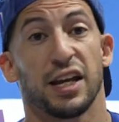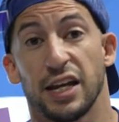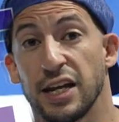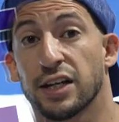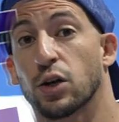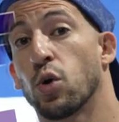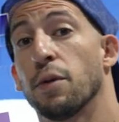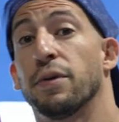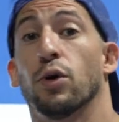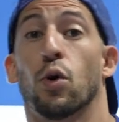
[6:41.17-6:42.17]
ink,
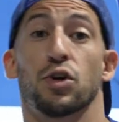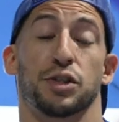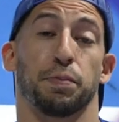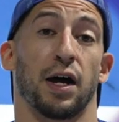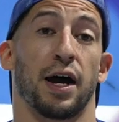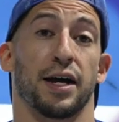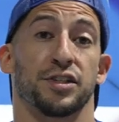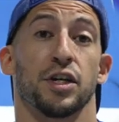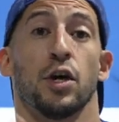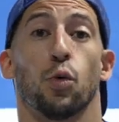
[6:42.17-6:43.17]
equipment, or supplies,
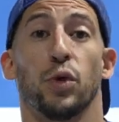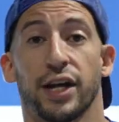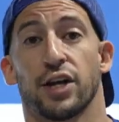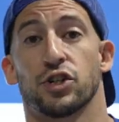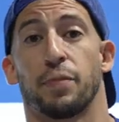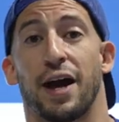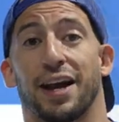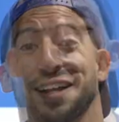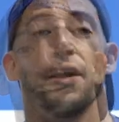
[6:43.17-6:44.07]
we got your back.